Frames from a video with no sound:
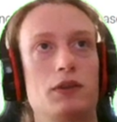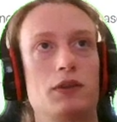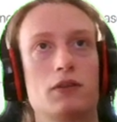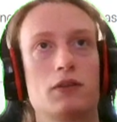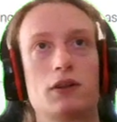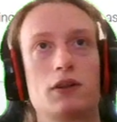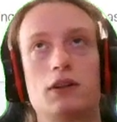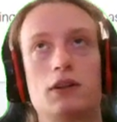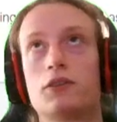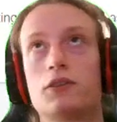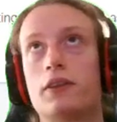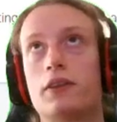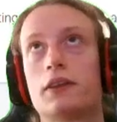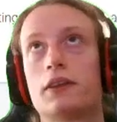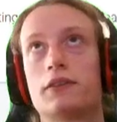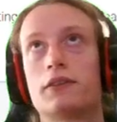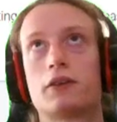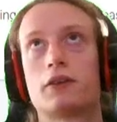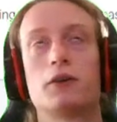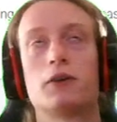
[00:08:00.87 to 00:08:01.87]
URL, so
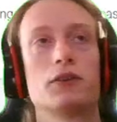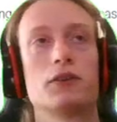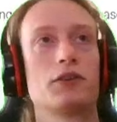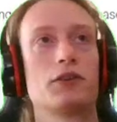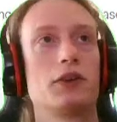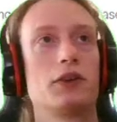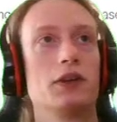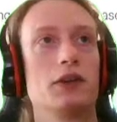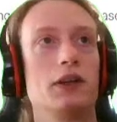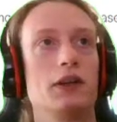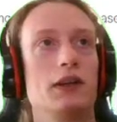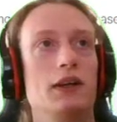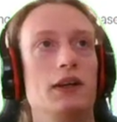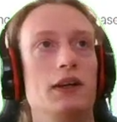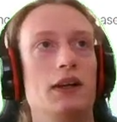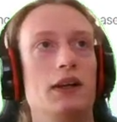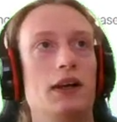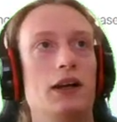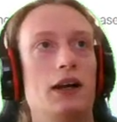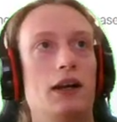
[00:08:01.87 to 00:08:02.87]
that's the console
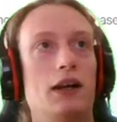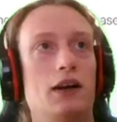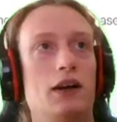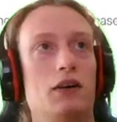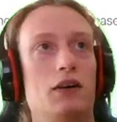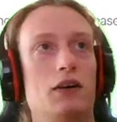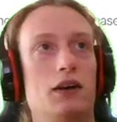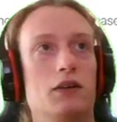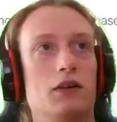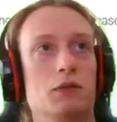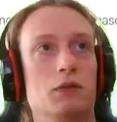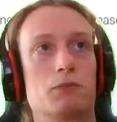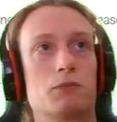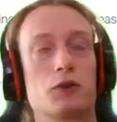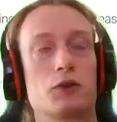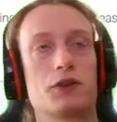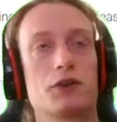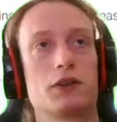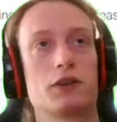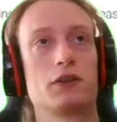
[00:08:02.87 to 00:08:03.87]
or
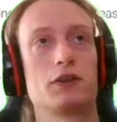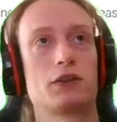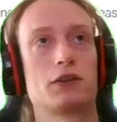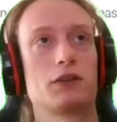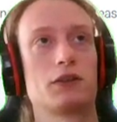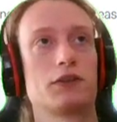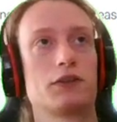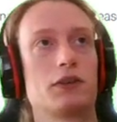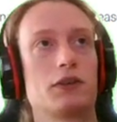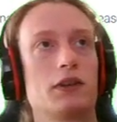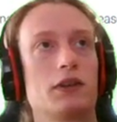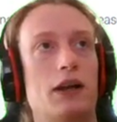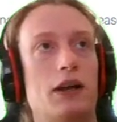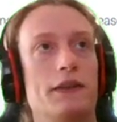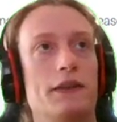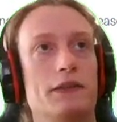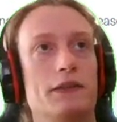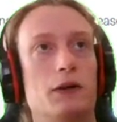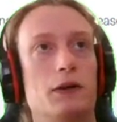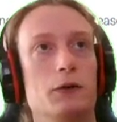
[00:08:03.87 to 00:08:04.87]
project console, and
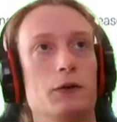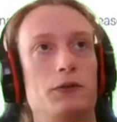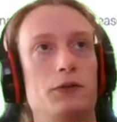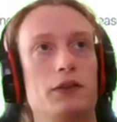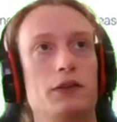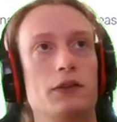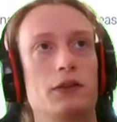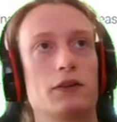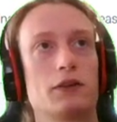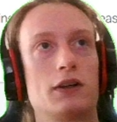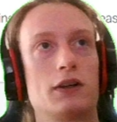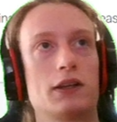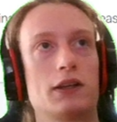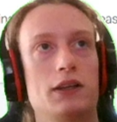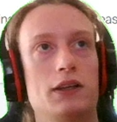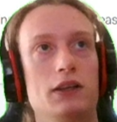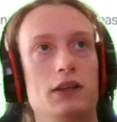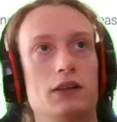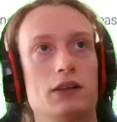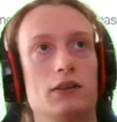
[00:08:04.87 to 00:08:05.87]
then the hosting URL
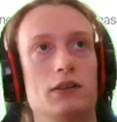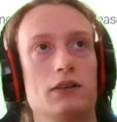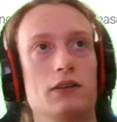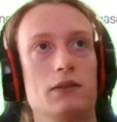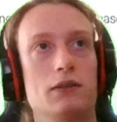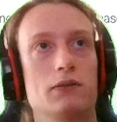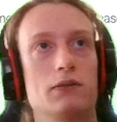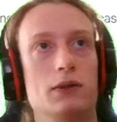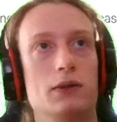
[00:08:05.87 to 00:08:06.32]
here. If we